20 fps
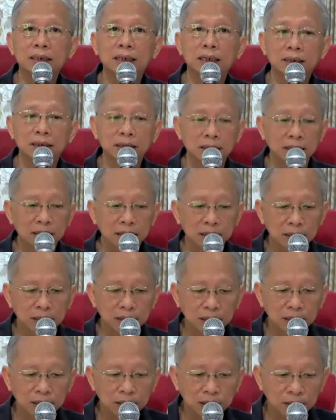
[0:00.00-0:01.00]
that
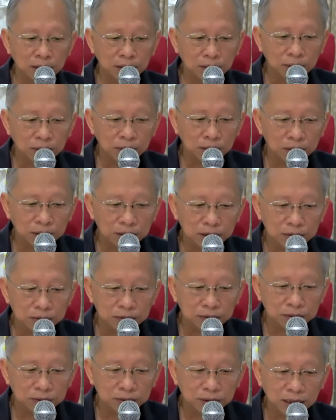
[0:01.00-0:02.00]
if
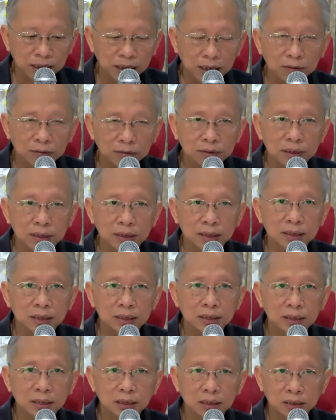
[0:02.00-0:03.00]
you don't have
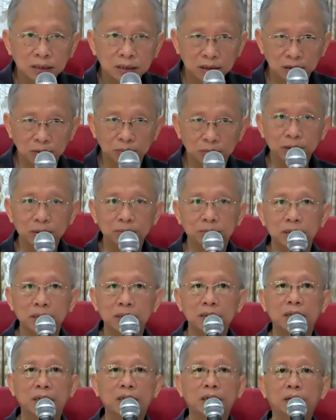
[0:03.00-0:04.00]
this
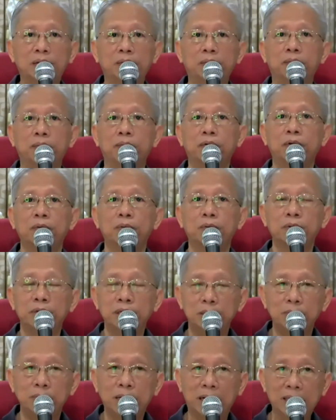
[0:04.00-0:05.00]
commitment,
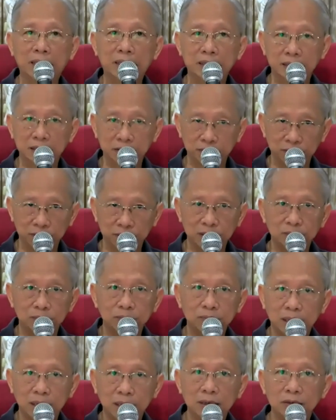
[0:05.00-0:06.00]
bodhi mind
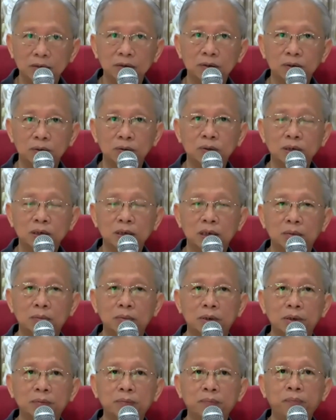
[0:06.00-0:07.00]
develop until so
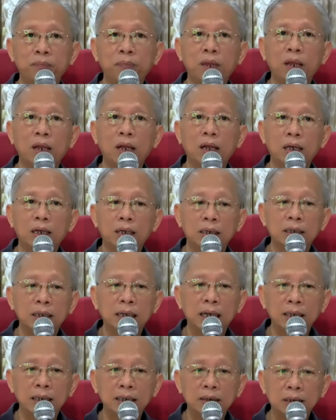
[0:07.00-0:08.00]
stable,
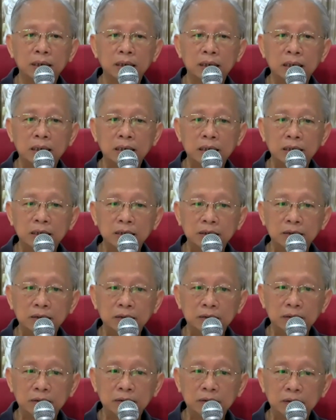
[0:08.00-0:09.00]
then
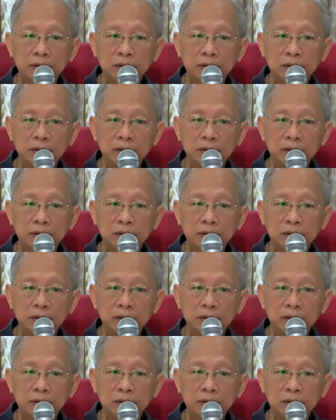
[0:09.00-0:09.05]
in